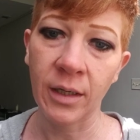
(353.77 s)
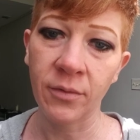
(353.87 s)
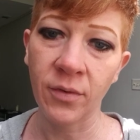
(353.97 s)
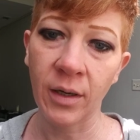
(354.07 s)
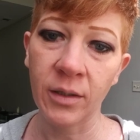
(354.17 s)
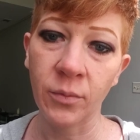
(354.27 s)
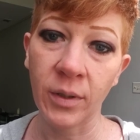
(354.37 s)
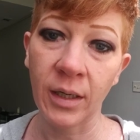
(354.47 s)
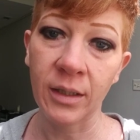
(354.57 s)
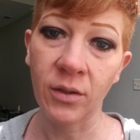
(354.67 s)
finally, when
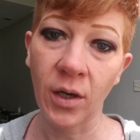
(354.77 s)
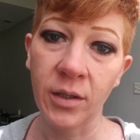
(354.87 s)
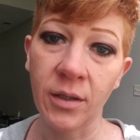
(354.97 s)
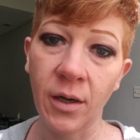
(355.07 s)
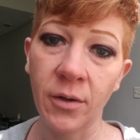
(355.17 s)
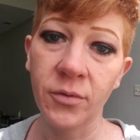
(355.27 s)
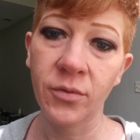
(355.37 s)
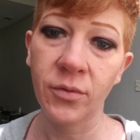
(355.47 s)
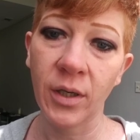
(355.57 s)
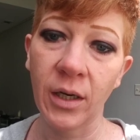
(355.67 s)
I had got
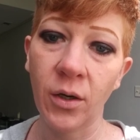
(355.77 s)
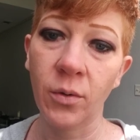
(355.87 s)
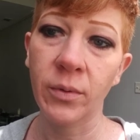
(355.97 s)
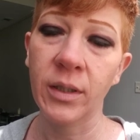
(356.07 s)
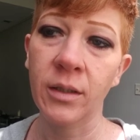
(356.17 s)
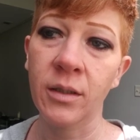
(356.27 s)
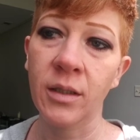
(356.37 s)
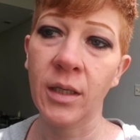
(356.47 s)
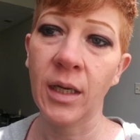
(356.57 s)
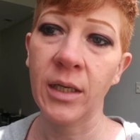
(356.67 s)
enough heroin
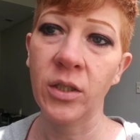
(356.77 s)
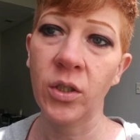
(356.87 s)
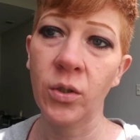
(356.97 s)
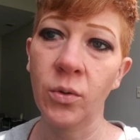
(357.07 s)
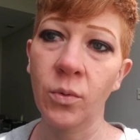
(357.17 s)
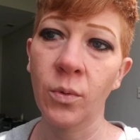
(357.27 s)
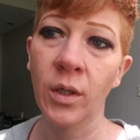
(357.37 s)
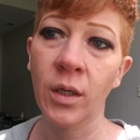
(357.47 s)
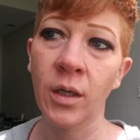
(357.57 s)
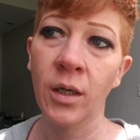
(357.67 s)
that I knew,
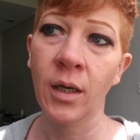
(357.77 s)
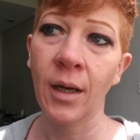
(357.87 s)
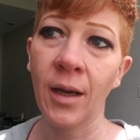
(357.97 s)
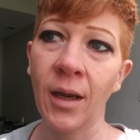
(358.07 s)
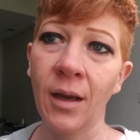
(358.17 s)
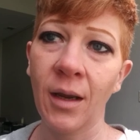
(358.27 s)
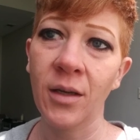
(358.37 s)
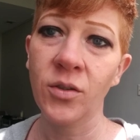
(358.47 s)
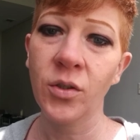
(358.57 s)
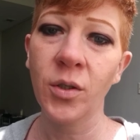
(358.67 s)

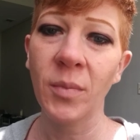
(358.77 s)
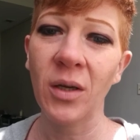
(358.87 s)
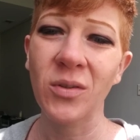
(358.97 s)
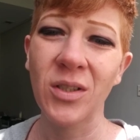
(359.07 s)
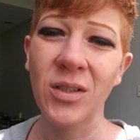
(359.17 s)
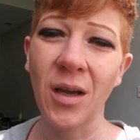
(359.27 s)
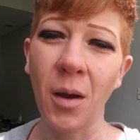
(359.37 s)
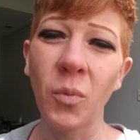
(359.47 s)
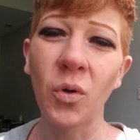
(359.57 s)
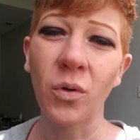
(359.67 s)
I took about
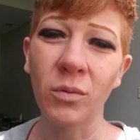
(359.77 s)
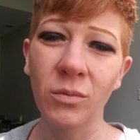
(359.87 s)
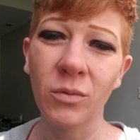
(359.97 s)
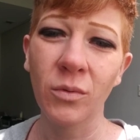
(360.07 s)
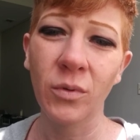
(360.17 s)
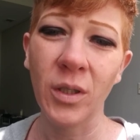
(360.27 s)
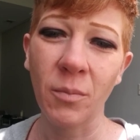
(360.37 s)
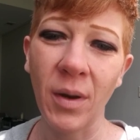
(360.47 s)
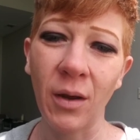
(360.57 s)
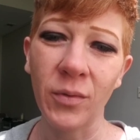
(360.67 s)
double the
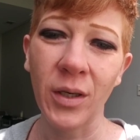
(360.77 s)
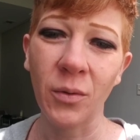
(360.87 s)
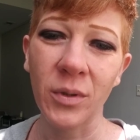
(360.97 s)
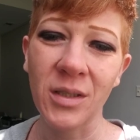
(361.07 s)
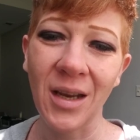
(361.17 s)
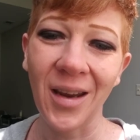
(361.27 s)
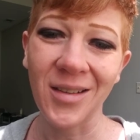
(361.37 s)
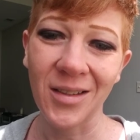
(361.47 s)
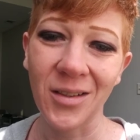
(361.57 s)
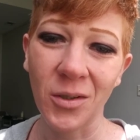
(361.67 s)
amount that it would
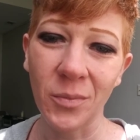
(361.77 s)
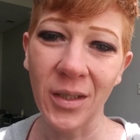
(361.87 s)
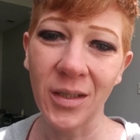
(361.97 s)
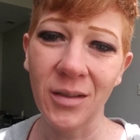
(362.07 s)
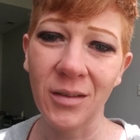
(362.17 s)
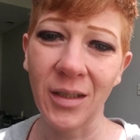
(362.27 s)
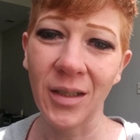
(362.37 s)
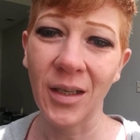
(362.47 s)
take to kill me. Like,